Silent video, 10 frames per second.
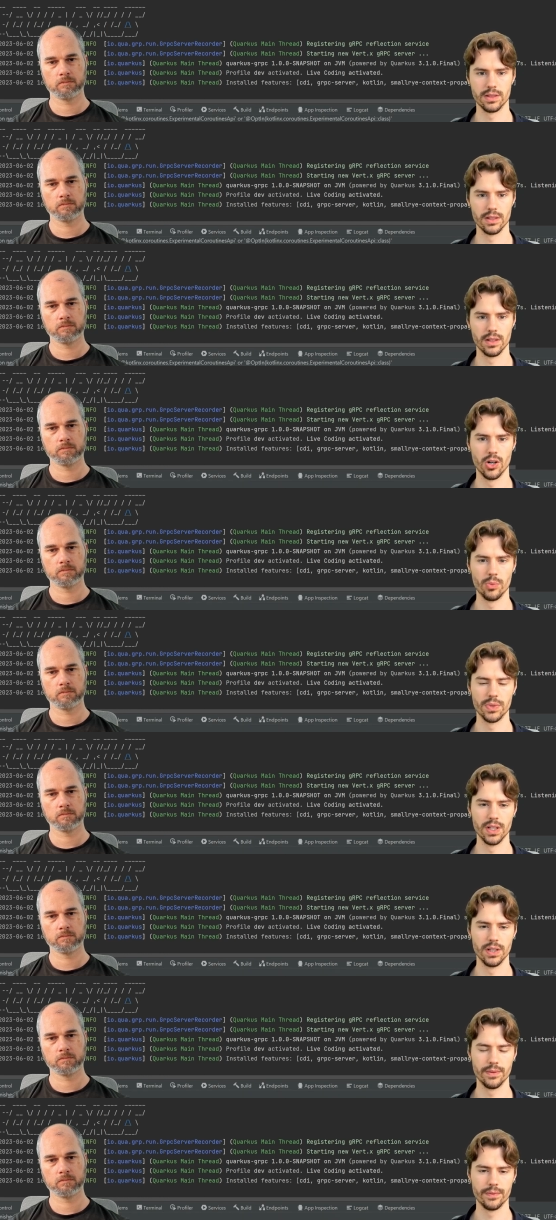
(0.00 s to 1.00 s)
Speaker 1: the
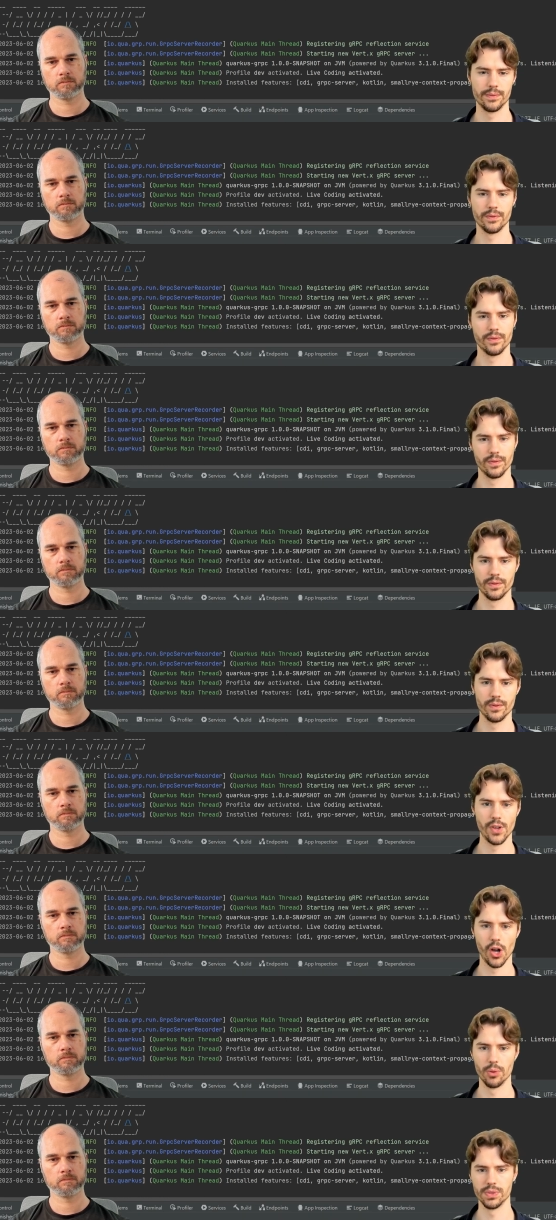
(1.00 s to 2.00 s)
opt-in.
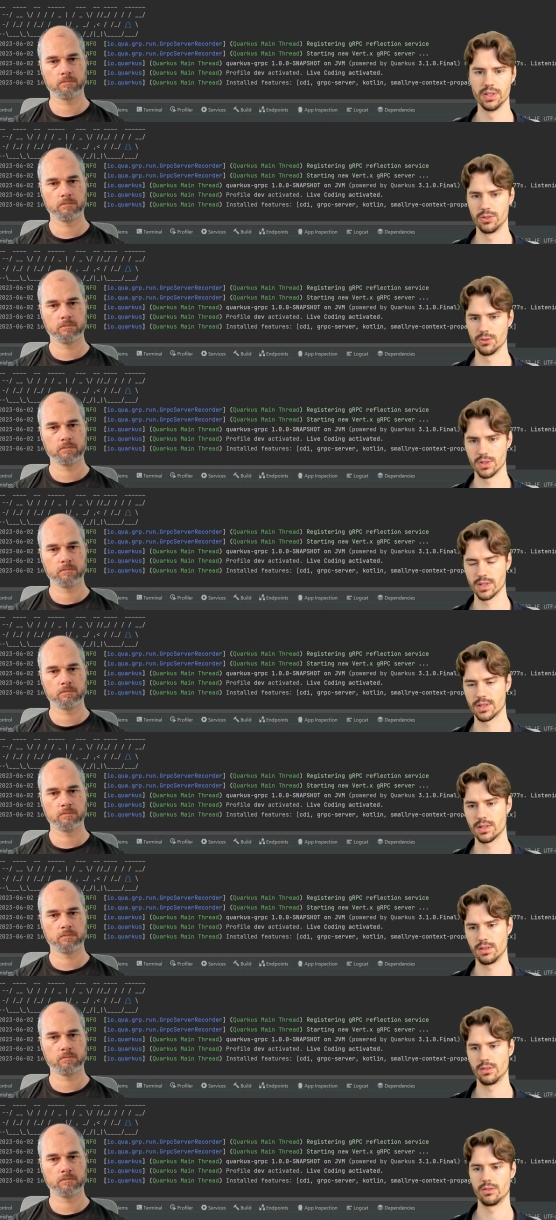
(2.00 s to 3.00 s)
We opt into
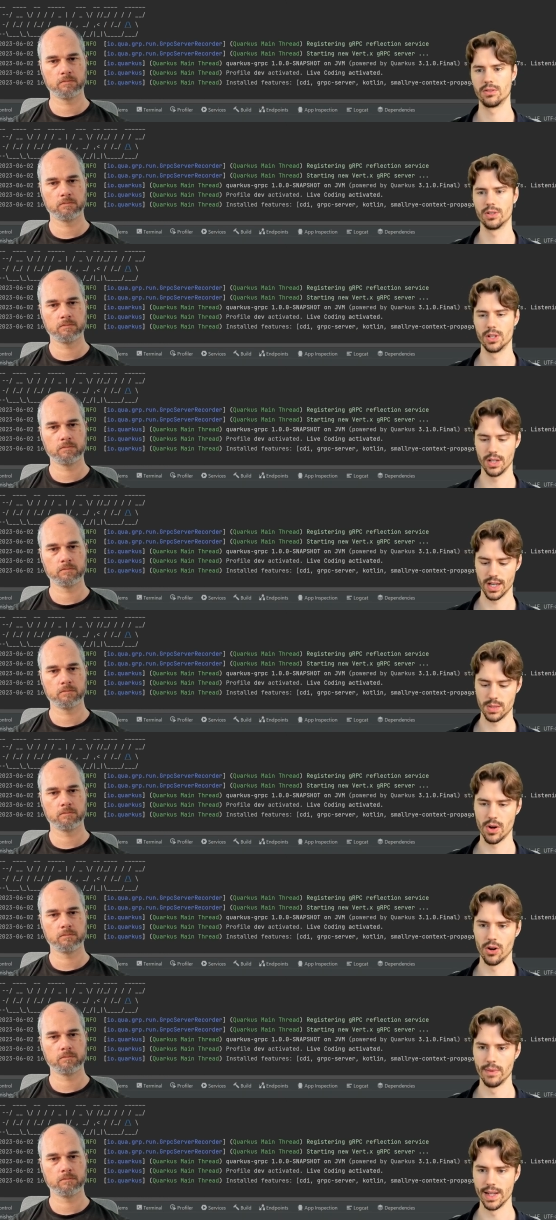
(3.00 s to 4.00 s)
this
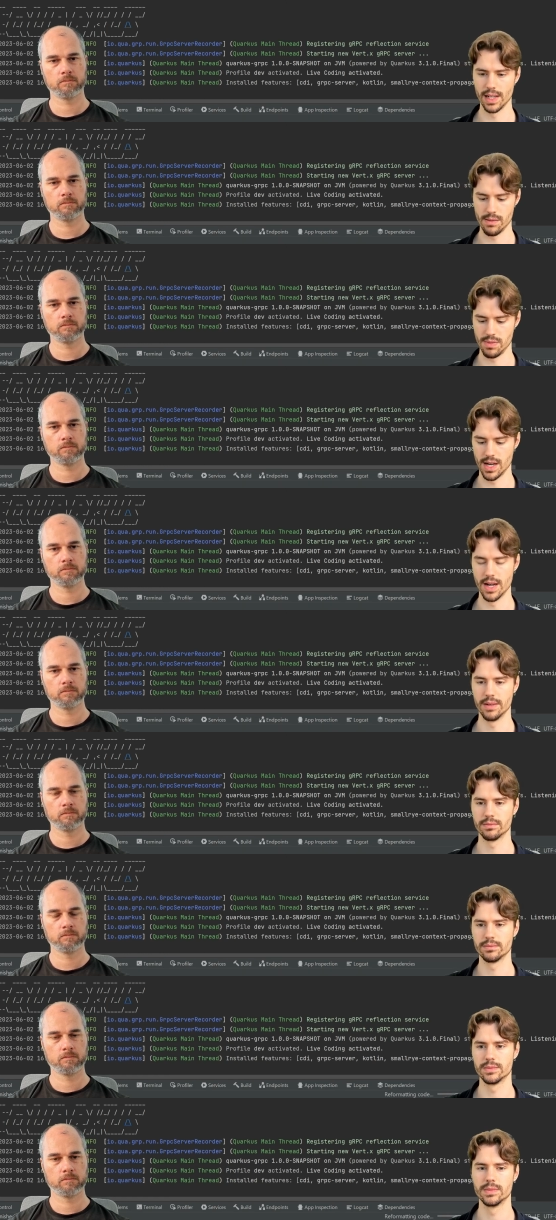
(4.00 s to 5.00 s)
experimental API.
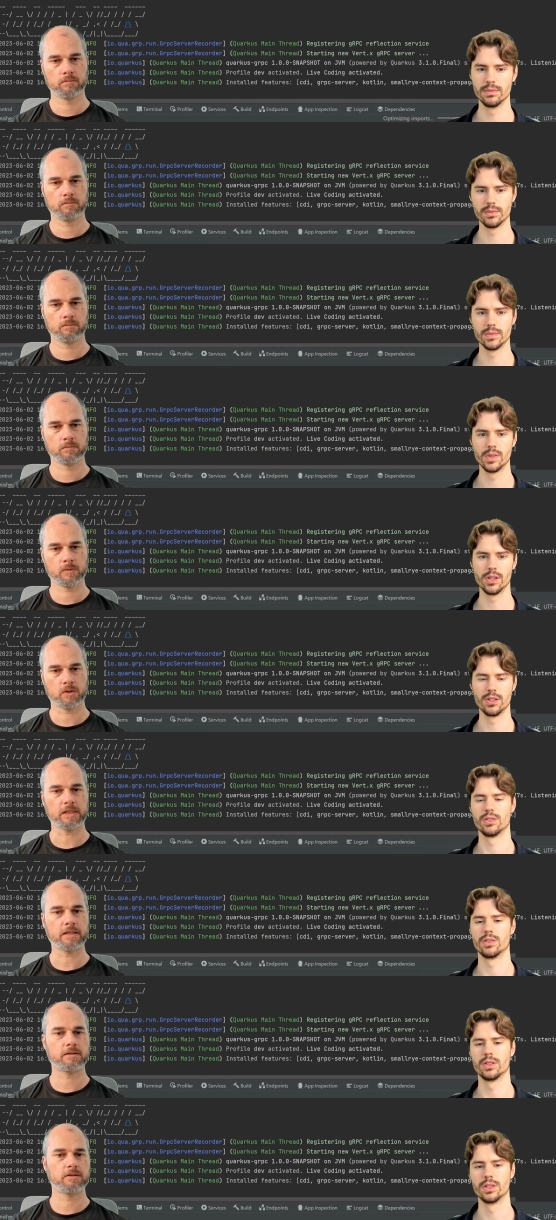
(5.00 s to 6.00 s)
Speaker 2: So
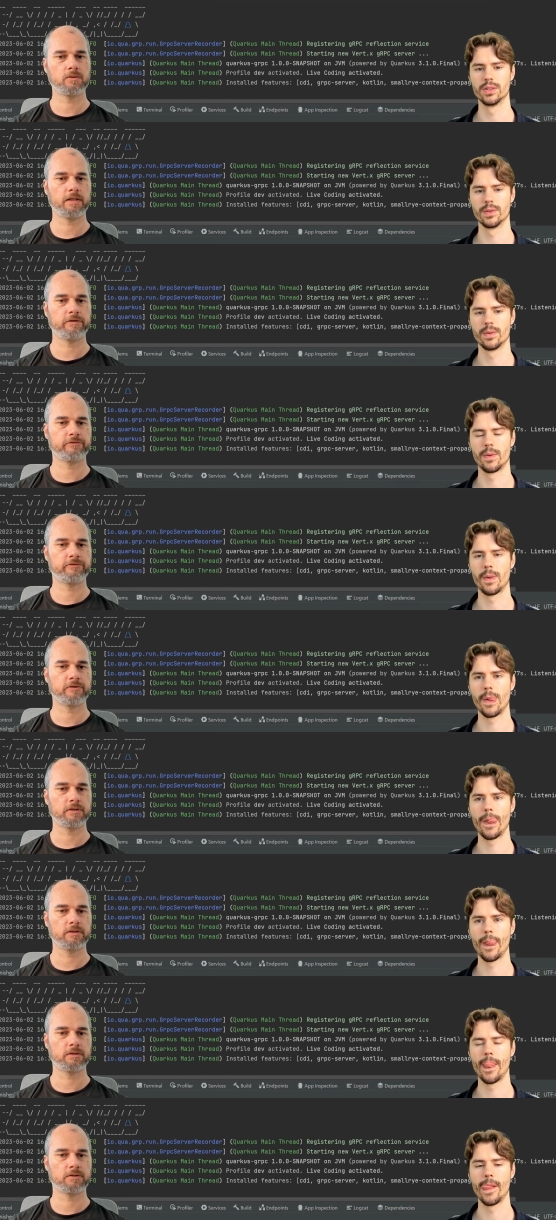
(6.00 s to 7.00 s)
that you have
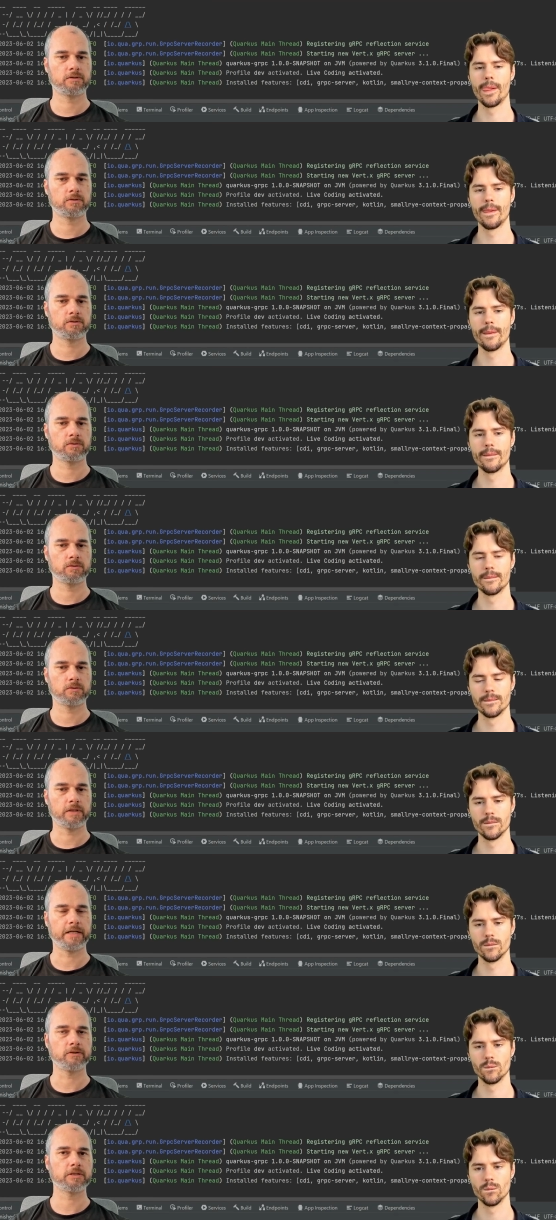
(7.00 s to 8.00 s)
uh, to
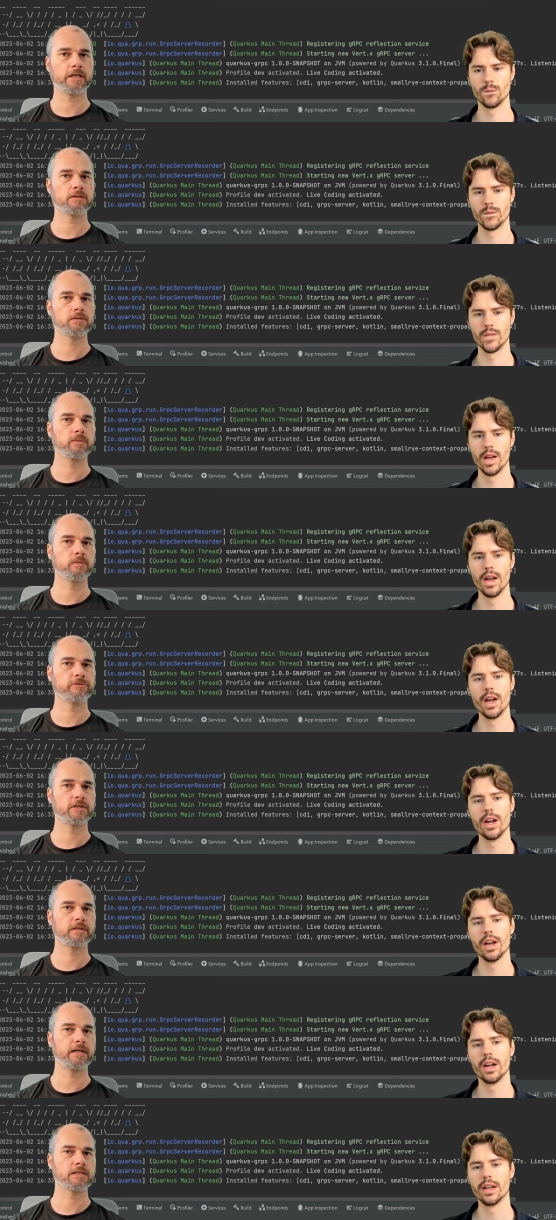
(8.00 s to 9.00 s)
to annotate with
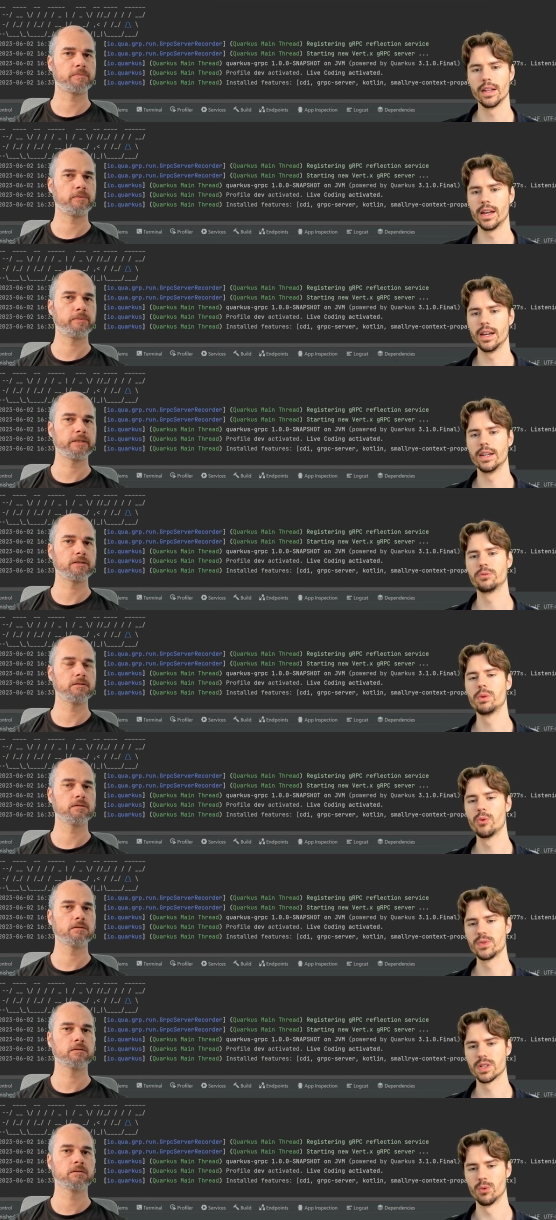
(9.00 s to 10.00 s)
that experiment. It removes the